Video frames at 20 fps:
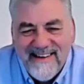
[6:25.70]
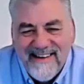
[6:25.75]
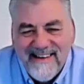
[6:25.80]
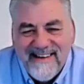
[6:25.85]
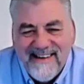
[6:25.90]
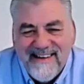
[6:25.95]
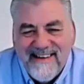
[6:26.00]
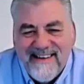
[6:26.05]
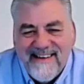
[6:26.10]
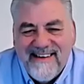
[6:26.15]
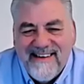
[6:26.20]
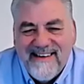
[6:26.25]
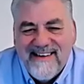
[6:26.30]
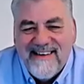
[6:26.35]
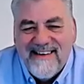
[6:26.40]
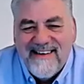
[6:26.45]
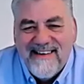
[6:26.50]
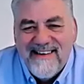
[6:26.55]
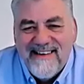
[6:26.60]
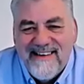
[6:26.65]
you
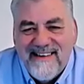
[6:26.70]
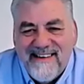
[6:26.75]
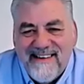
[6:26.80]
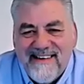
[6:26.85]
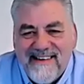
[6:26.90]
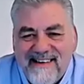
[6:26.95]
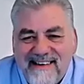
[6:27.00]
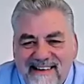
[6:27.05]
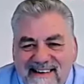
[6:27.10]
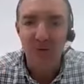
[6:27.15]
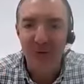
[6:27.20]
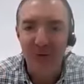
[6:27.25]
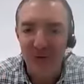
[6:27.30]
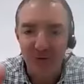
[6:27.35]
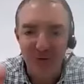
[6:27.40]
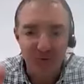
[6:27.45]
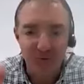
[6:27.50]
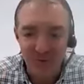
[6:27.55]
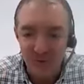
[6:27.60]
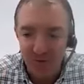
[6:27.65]

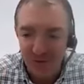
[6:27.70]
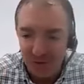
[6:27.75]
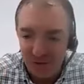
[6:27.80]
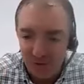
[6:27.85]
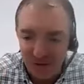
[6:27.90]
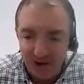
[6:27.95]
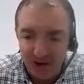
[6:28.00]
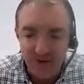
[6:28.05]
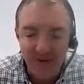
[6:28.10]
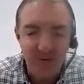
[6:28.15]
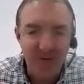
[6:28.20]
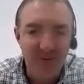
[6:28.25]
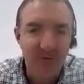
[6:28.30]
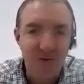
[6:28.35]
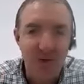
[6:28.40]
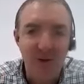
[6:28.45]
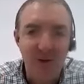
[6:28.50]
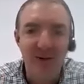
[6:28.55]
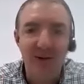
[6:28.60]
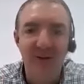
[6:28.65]
need to
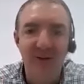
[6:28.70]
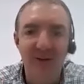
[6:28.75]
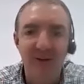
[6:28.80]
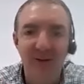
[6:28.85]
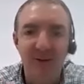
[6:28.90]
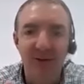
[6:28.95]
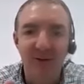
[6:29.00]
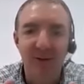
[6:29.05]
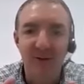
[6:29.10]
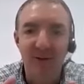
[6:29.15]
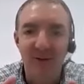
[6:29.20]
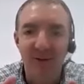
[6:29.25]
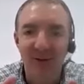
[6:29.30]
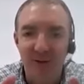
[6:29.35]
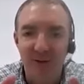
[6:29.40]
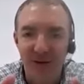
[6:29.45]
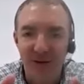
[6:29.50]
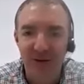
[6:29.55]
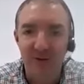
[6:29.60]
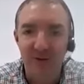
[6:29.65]
find
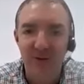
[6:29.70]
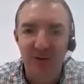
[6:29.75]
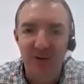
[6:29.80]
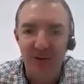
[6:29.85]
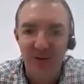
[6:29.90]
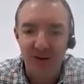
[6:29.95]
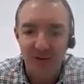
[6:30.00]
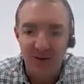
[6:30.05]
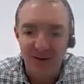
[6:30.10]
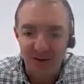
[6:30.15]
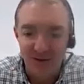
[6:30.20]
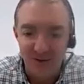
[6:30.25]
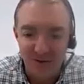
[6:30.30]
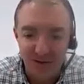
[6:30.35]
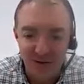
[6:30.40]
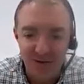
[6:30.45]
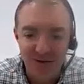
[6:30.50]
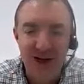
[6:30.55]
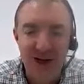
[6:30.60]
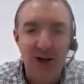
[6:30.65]
the
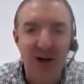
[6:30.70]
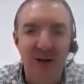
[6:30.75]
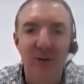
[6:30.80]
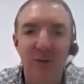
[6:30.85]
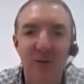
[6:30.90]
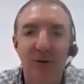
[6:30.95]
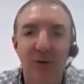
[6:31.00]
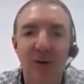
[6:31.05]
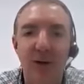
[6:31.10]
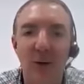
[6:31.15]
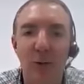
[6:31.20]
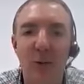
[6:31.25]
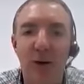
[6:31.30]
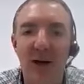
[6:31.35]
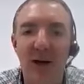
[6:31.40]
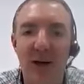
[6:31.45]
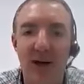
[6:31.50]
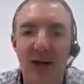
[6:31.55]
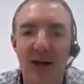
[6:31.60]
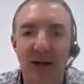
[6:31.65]
shallows very
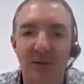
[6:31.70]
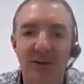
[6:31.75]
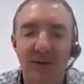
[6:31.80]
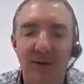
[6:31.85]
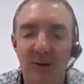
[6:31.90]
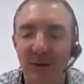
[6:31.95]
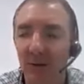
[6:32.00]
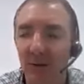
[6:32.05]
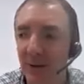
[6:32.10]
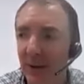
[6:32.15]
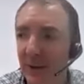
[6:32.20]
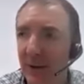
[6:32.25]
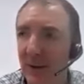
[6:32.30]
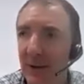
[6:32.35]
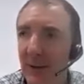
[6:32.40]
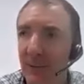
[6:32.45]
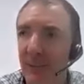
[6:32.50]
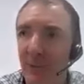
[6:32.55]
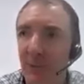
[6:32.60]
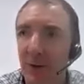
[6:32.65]
quickly. And so
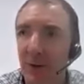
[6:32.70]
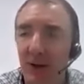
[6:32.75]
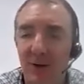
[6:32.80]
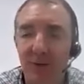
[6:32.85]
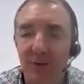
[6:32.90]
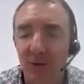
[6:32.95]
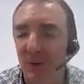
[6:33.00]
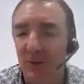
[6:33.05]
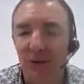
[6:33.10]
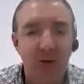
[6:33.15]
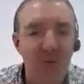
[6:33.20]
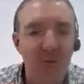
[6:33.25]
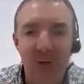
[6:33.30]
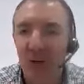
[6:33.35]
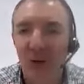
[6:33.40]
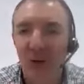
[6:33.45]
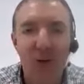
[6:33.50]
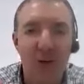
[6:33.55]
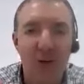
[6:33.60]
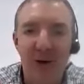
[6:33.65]
if
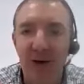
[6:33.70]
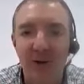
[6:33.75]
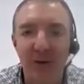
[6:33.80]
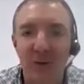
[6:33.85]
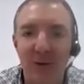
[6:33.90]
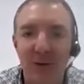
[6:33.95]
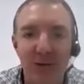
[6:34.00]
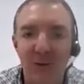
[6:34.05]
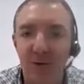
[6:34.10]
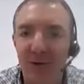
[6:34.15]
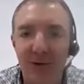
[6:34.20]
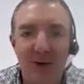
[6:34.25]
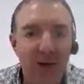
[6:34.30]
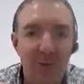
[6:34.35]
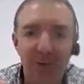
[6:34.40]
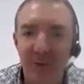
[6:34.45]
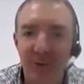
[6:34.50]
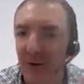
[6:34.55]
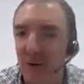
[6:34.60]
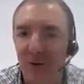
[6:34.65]
you're not, and you're just
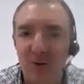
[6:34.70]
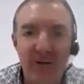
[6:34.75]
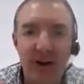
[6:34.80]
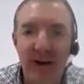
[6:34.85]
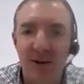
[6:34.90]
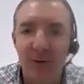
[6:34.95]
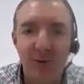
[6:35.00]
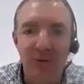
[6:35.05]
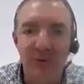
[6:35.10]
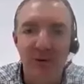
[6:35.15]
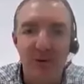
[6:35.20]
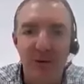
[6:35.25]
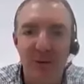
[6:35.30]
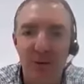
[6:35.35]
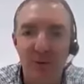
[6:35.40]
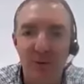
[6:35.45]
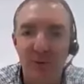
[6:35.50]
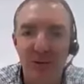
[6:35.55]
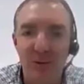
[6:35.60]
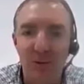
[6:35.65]
floundering around,
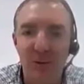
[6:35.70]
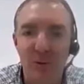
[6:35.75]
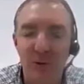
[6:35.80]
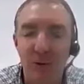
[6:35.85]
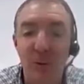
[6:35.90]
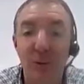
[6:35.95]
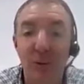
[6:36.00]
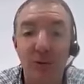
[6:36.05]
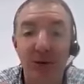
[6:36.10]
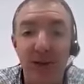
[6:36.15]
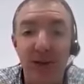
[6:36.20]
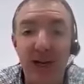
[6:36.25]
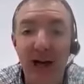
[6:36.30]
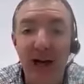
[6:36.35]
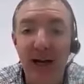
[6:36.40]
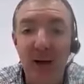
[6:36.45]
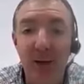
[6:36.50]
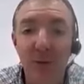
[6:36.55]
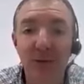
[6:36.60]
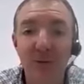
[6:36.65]
you're causing
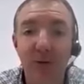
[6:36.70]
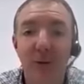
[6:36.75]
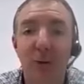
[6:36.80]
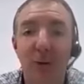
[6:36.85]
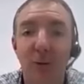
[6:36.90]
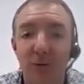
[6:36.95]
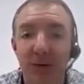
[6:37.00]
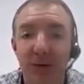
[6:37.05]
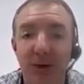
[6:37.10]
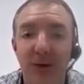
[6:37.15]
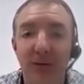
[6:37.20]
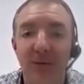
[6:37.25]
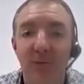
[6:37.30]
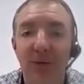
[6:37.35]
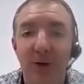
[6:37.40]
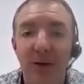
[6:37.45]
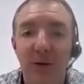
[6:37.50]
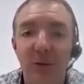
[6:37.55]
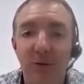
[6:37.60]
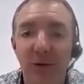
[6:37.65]
chaos, you're causing
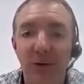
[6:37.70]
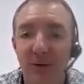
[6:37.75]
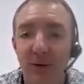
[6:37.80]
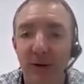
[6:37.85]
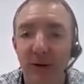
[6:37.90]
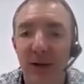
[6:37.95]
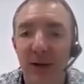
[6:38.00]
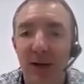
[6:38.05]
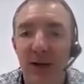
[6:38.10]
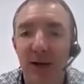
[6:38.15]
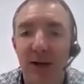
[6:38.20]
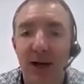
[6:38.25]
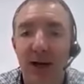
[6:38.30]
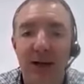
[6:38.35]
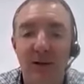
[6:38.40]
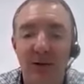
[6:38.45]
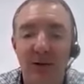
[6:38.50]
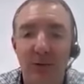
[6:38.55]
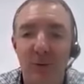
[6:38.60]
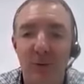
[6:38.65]
confusion,
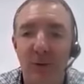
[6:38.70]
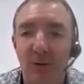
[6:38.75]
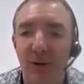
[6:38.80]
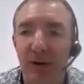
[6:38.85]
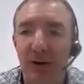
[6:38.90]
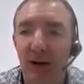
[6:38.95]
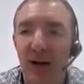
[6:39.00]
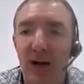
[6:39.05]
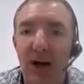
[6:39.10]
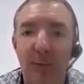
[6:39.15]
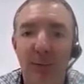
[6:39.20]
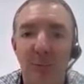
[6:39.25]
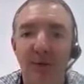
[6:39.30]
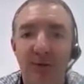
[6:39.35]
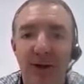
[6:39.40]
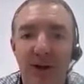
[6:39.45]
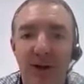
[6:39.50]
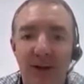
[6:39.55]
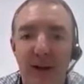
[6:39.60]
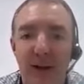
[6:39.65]
and you're going to
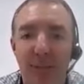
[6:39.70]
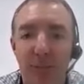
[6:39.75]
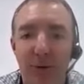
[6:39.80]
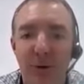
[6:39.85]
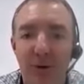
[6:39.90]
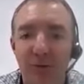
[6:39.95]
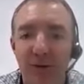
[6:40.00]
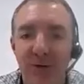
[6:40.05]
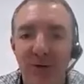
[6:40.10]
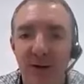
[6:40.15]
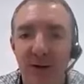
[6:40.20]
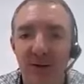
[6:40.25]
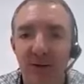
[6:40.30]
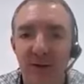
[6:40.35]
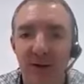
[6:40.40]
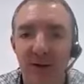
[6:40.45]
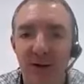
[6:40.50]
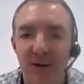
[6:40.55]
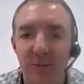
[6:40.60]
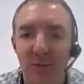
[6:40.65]
upset that
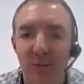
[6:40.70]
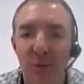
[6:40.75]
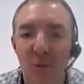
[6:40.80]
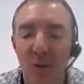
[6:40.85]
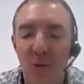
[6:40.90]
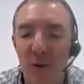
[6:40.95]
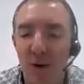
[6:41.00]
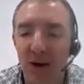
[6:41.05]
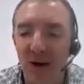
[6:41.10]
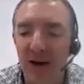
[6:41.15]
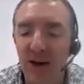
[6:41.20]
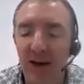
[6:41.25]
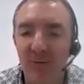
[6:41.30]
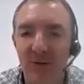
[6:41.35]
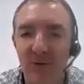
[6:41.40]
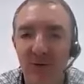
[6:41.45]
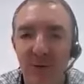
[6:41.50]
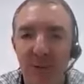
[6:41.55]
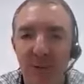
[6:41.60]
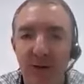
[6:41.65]
process. And
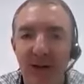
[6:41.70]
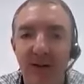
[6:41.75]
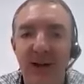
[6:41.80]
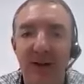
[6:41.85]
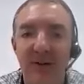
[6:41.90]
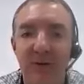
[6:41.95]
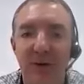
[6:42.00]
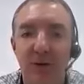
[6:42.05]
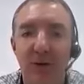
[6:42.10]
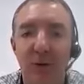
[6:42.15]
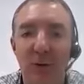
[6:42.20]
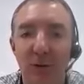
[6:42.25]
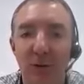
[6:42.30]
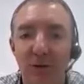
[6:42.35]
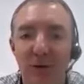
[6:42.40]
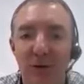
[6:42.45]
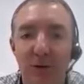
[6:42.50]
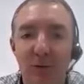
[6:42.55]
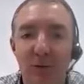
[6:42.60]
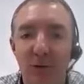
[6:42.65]
inevitably, that's going to
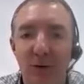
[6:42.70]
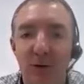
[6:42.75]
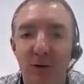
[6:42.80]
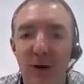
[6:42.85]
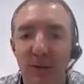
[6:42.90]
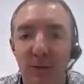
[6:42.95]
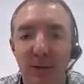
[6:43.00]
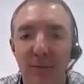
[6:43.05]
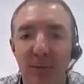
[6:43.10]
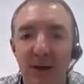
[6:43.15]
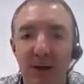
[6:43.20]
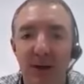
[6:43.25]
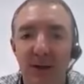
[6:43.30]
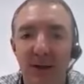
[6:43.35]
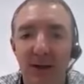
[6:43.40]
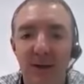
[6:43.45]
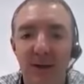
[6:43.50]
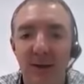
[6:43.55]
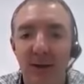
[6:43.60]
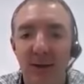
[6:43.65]
cost you time and
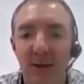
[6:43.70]
money.